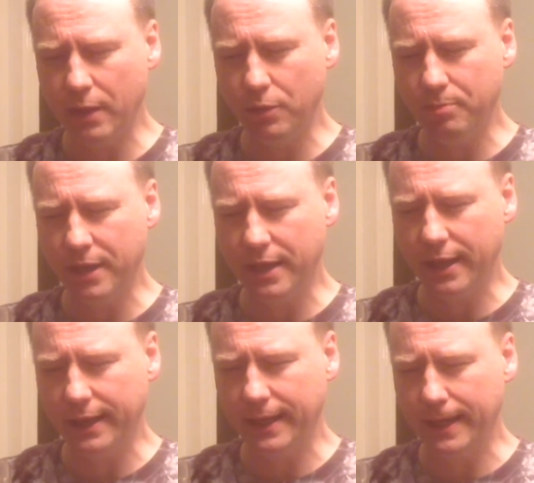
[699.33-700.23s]
would be
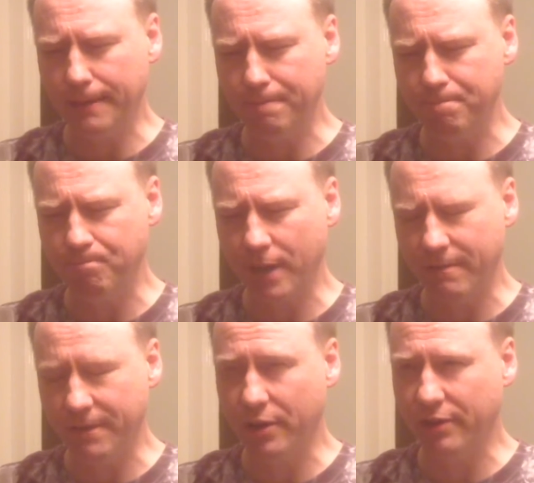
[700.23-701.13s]
like a
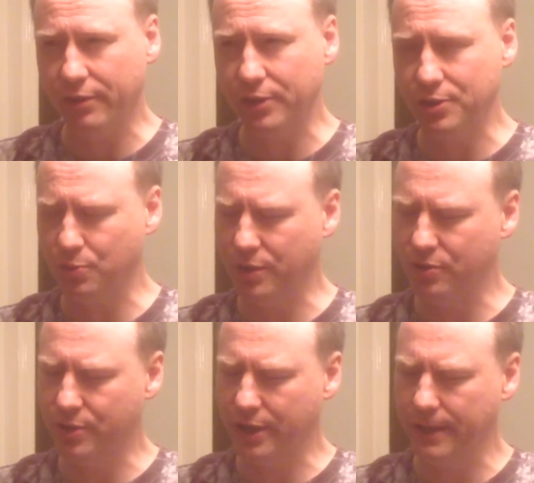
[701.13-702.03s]
very, very sweet
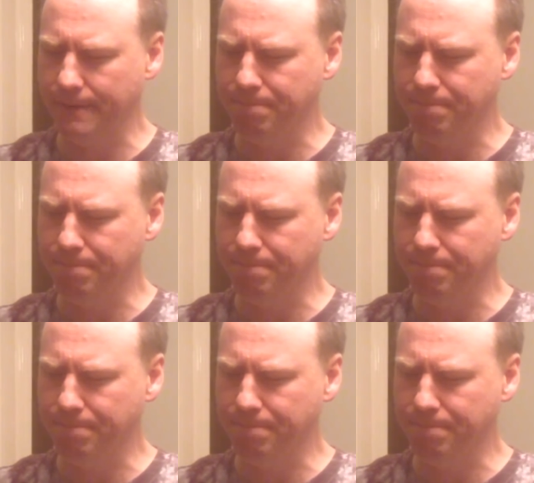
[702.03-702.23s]
drink.